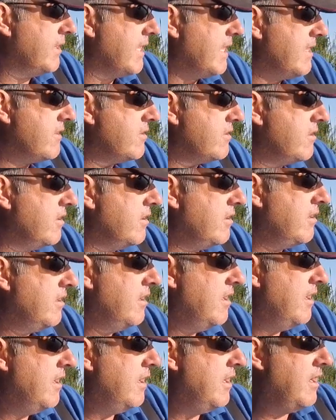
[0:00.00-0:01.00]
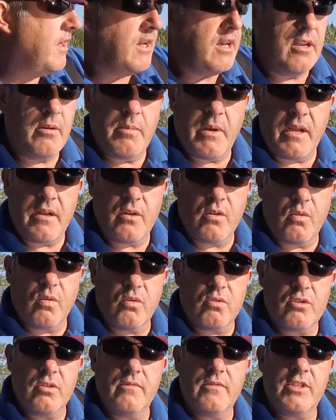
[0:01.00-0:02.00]
caster and about
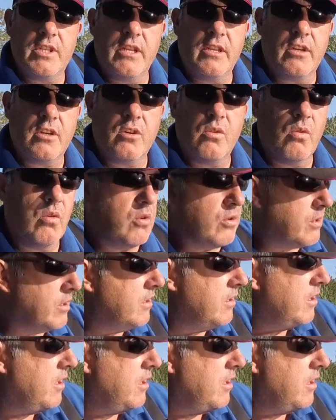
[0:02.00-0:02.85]
1/4 of a tin of corn.